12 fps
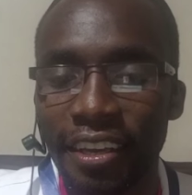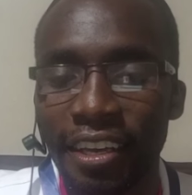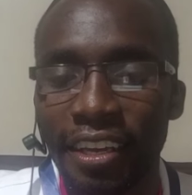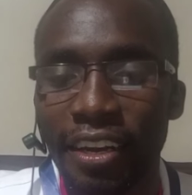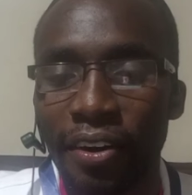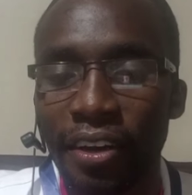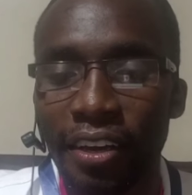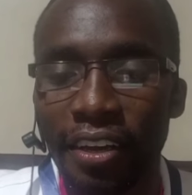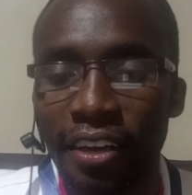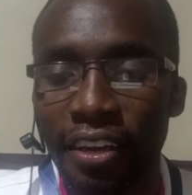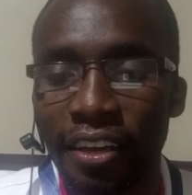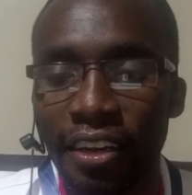in our, uh,
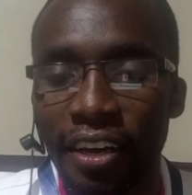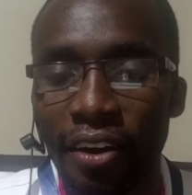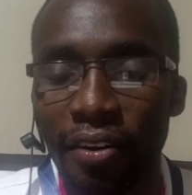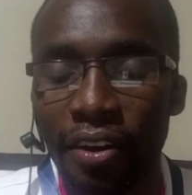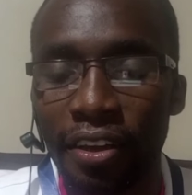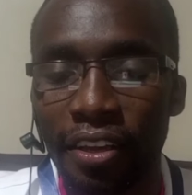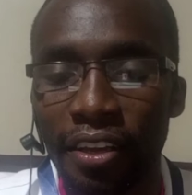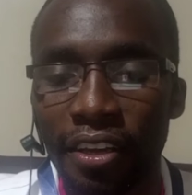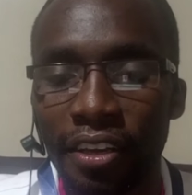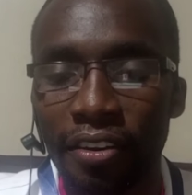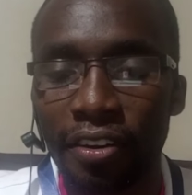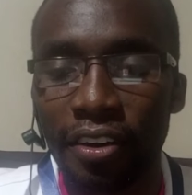in our,
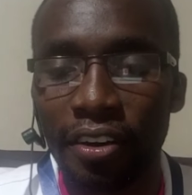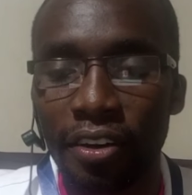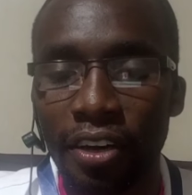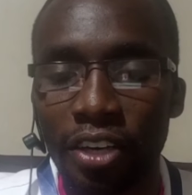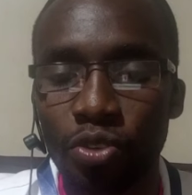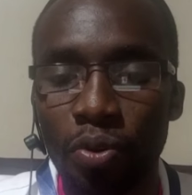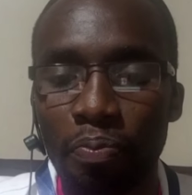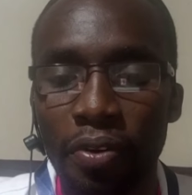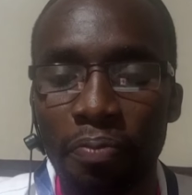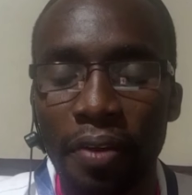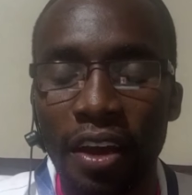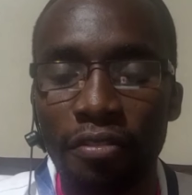uh, as we
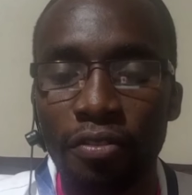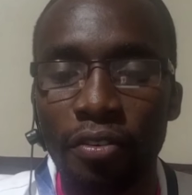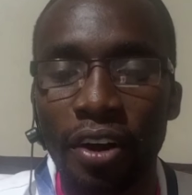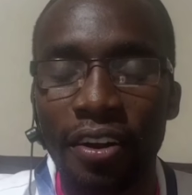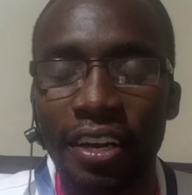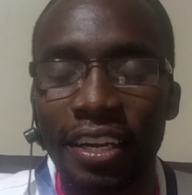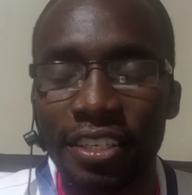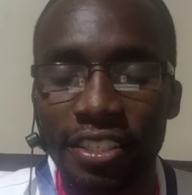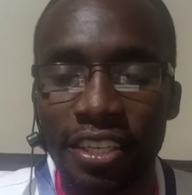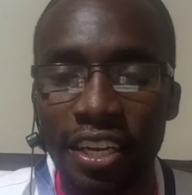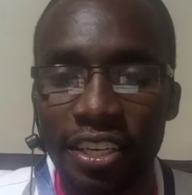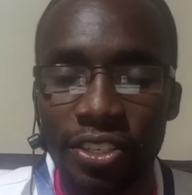prepare for our
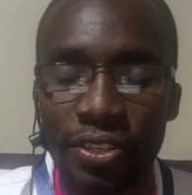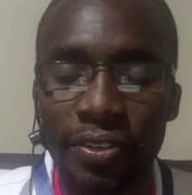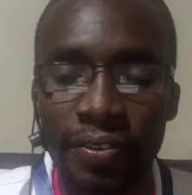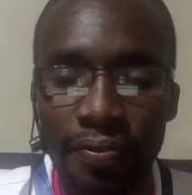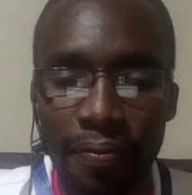next lesson,